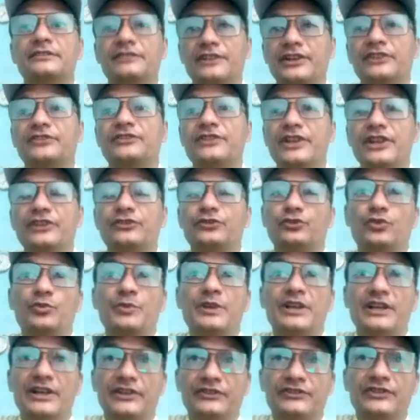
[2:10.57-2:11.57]
this needs to
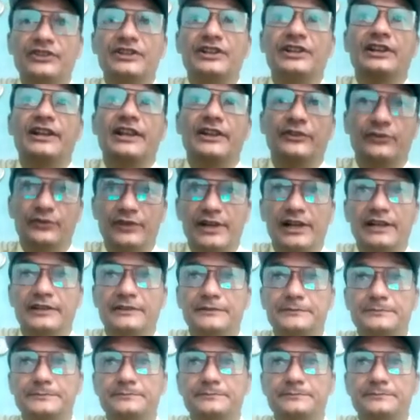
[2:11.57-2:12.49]
be considered as well.